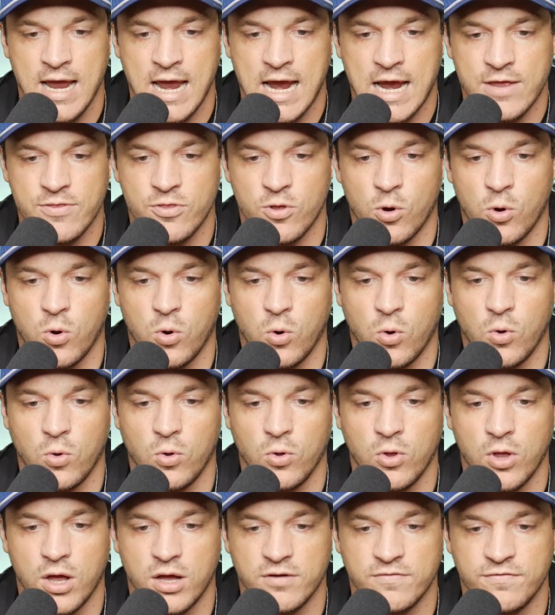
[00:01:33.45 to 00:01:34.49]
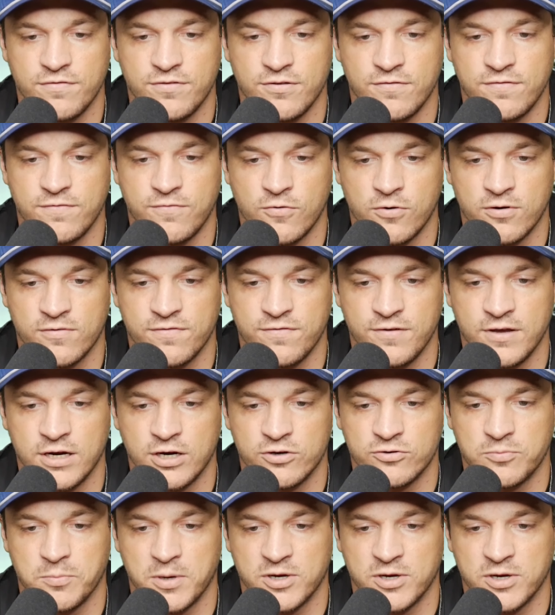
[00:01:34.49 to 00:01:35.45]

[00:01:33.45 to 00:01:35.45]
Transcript: and the whole of the forefingers